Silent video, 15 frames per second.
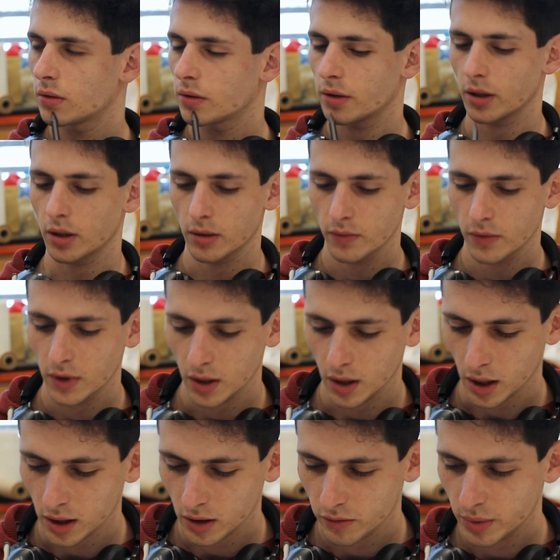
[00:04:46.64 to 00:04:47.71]
a very strong
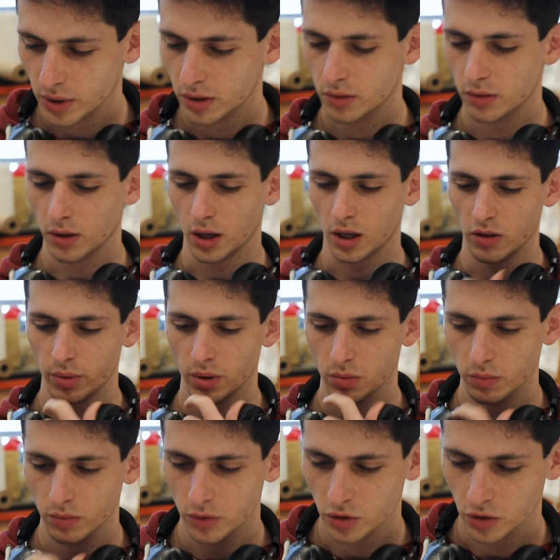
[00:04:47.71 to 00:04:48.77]
voice, their
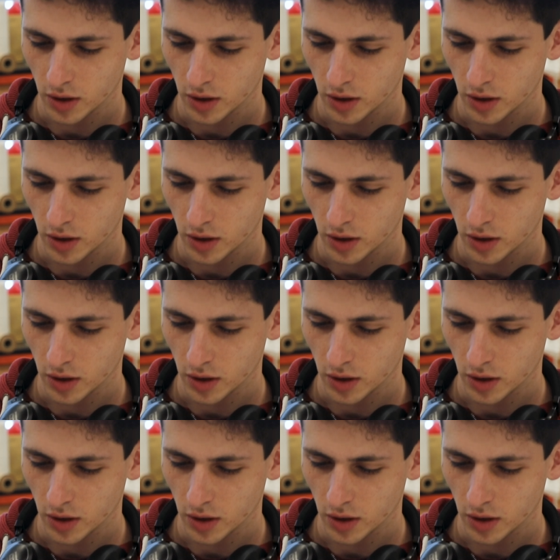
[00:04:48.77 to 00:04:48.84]
issues and their